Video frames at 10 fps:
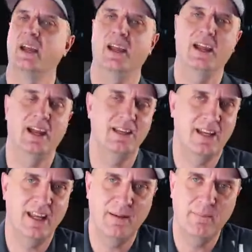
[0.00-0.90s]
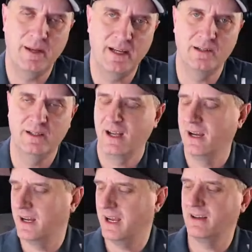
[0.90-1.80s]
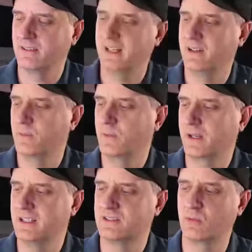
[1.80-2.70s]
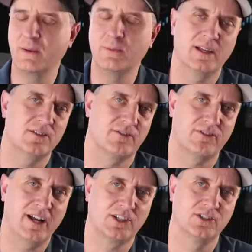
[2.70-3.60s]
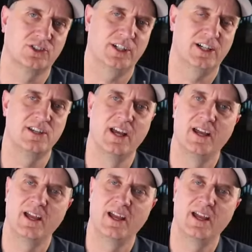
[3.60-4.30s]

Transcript: and you can't beat it uh, out there because Webull gives you fractional shares